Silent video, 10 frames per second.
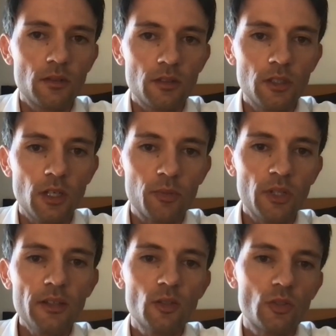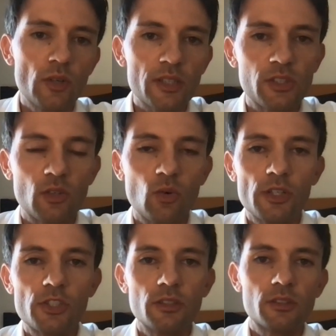Yeah, I'm glad you asked that
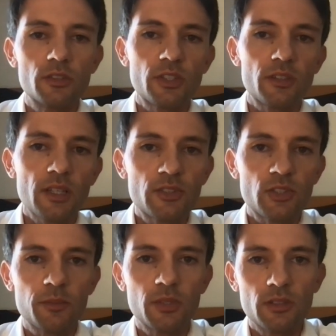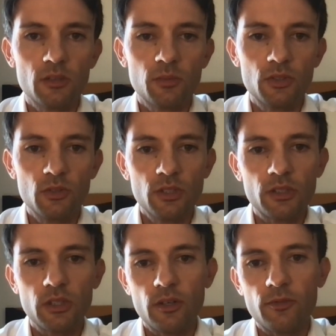question, because that's something that we do need to
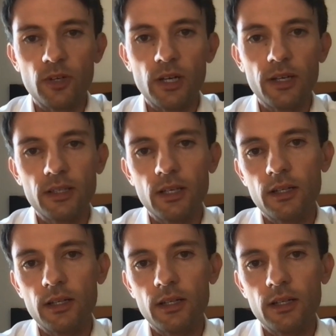clarify.